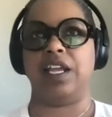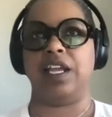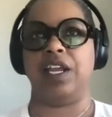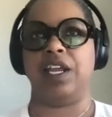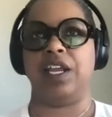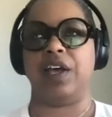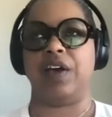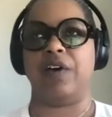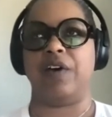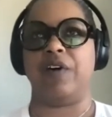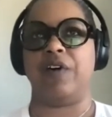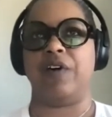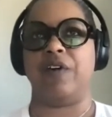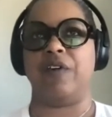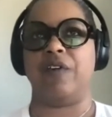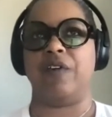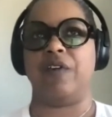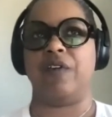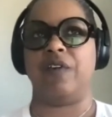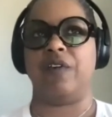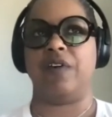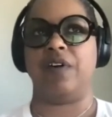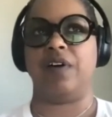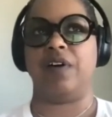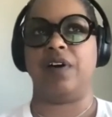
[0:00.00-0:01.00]
you
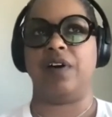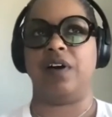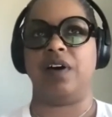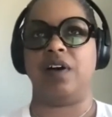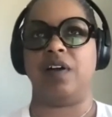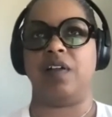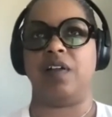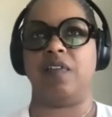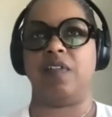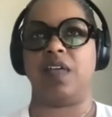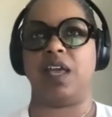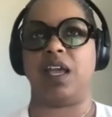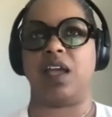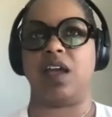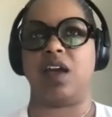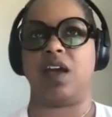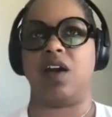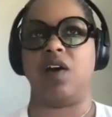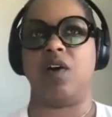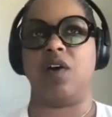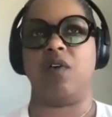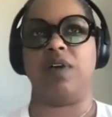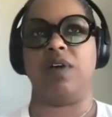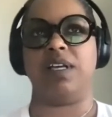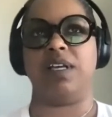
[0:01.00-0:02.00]
know, like,
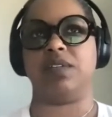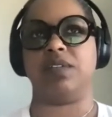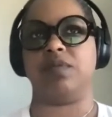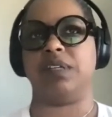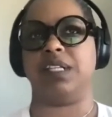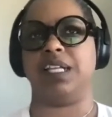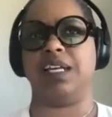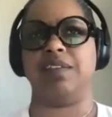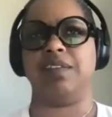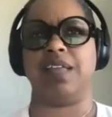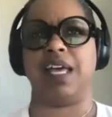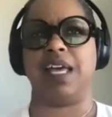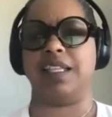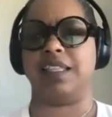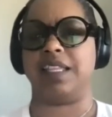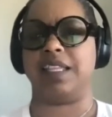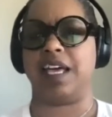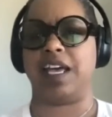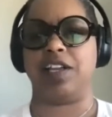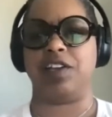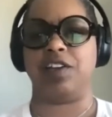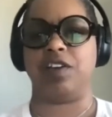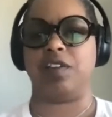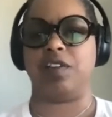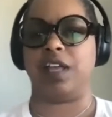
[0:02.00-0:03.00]
oh, is it really like
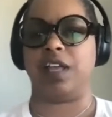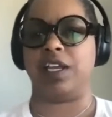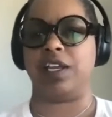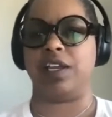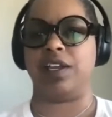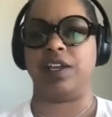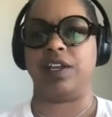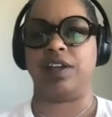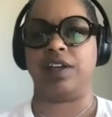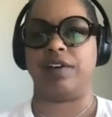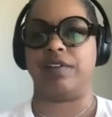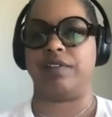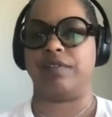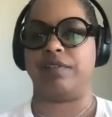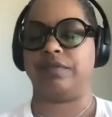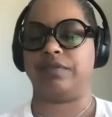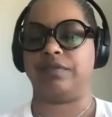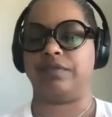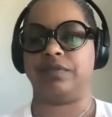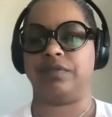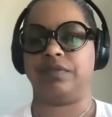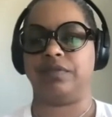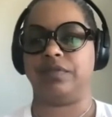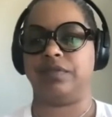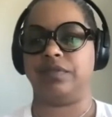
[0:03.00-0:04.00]
that? And you're like, you know,
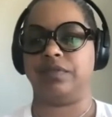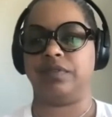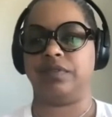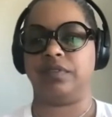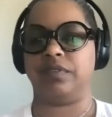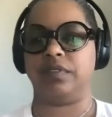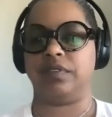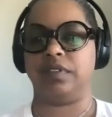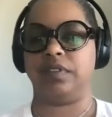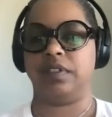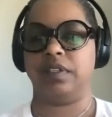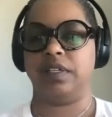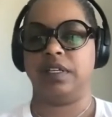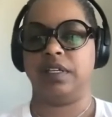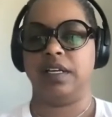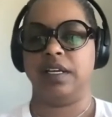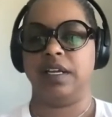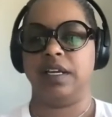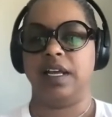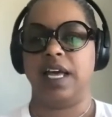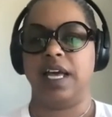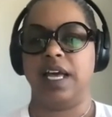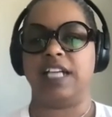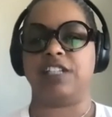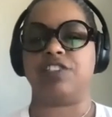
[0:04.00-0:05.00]

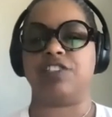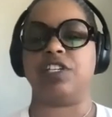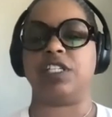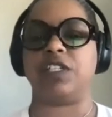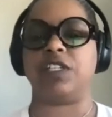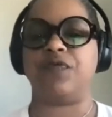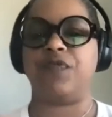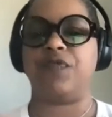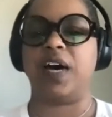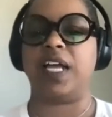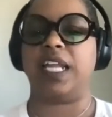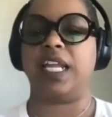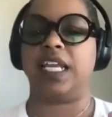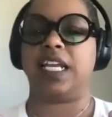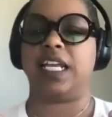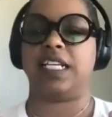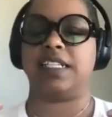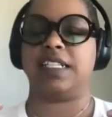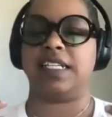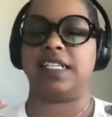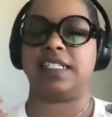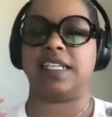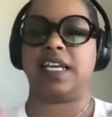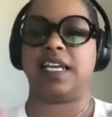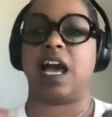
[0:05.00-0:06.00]
it's just funny
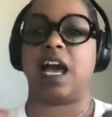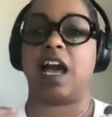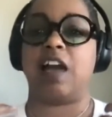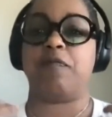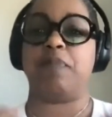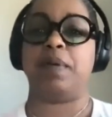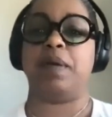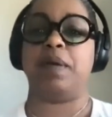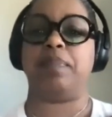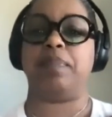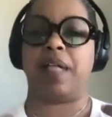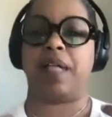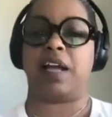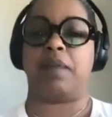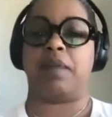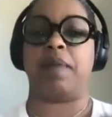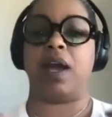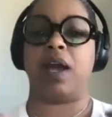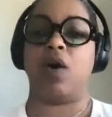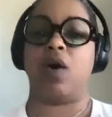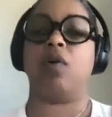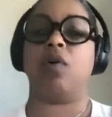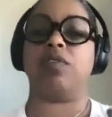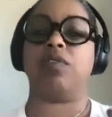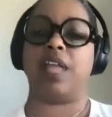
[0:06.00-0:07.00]
because it's like, I've been black
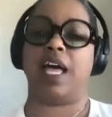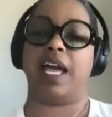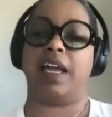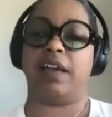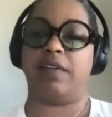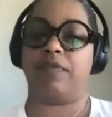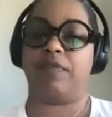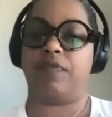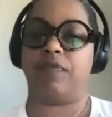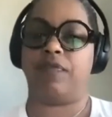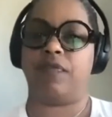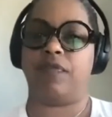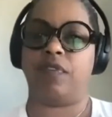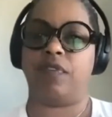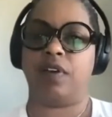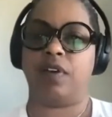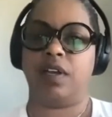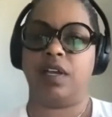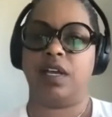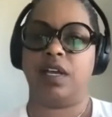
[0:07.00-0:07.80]
my whole life,